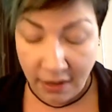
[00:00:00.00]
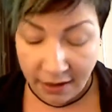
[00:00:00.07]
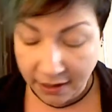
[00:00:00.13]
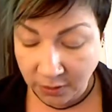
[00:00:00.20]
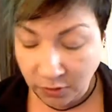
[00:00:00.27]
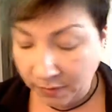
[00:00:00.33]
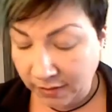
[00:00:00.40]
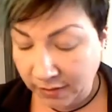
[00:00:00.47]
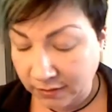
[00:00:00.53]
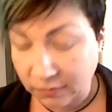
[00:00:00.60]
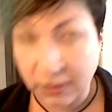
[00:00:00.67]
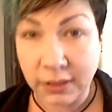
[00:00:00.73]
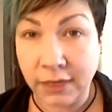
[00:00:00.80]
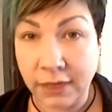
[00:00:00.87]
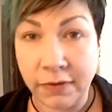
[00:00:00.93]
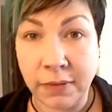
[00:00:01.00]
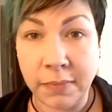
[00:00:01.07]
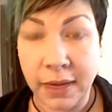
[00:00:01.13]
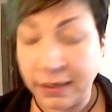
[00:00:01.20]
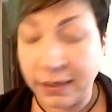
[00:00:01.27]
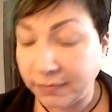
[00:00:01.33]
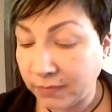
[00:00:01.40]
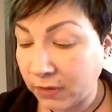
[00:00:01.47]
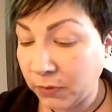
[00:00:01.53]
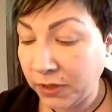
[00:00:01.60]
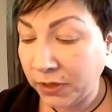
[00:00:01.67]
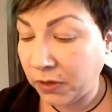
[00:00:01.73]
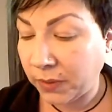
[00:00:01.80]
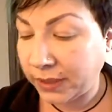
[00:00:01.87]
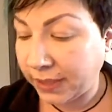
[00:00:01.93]
as women, well, even men, we
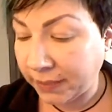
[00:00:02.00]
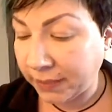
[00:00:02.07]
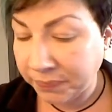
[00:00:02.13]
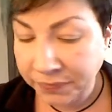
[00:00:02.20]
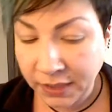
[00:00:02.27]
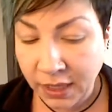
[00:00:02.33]
don't want that.